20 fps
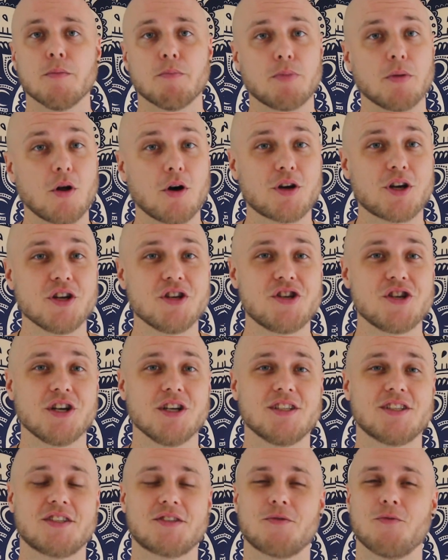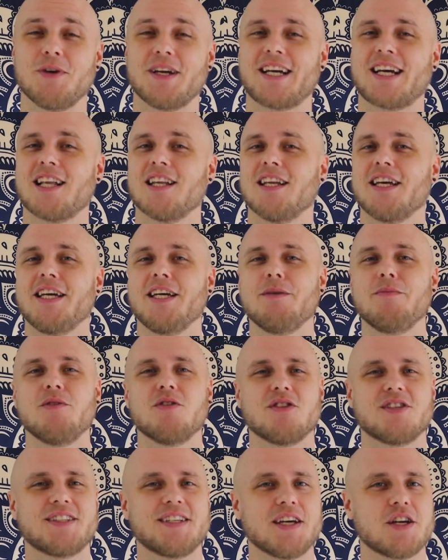blockages, reclaim
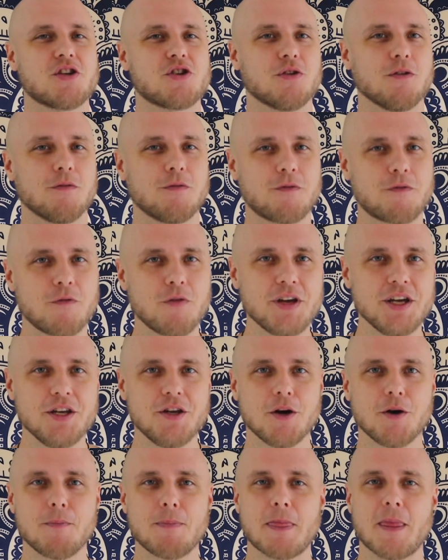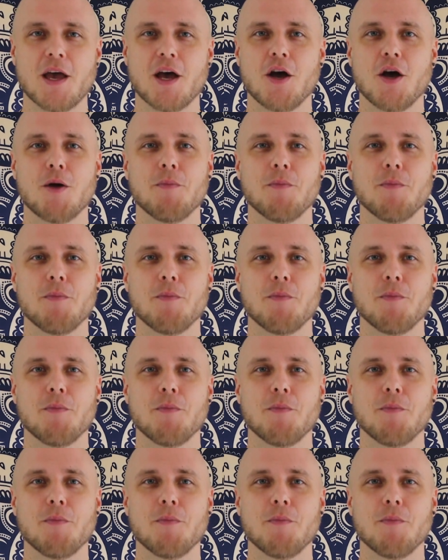your sexual freedom,